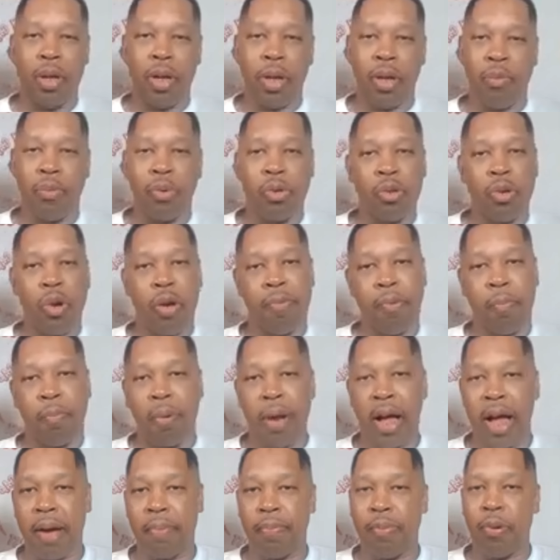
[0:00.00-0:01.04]
We was going to have a
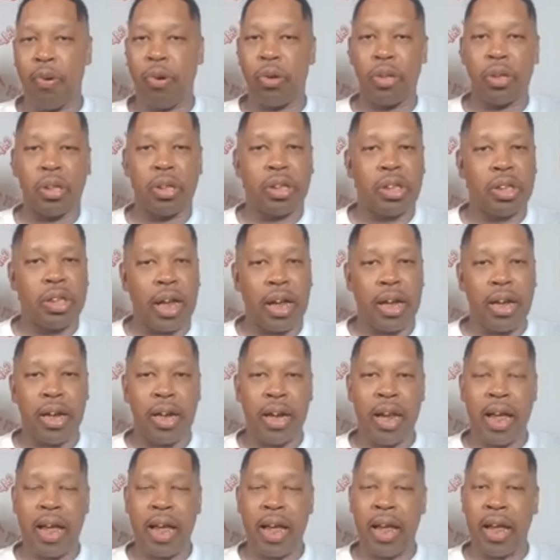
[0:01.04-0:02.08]
block party, the second
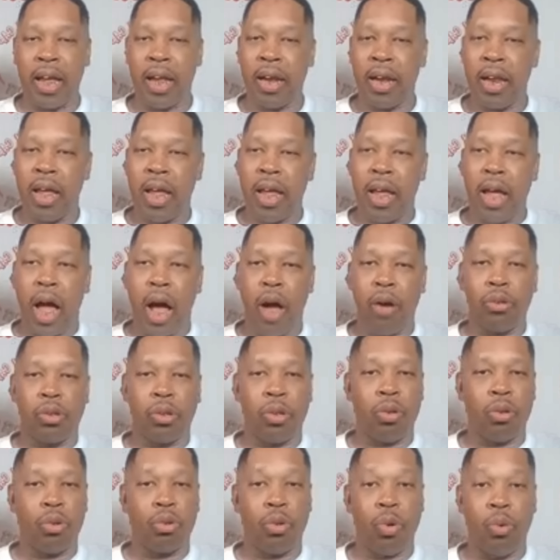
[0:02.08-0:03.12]
line. I was
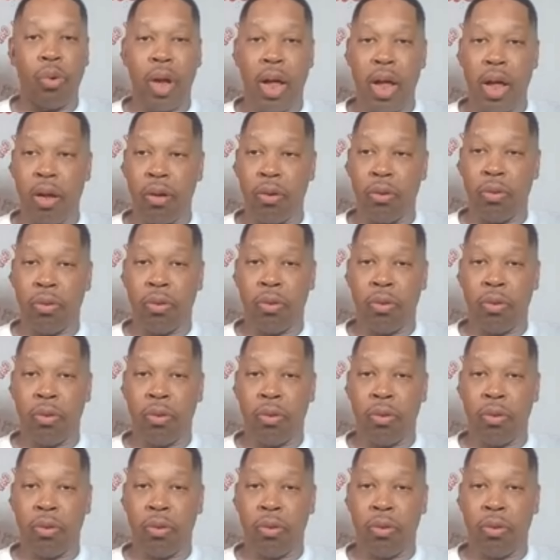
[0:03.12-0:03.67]
going to throw down.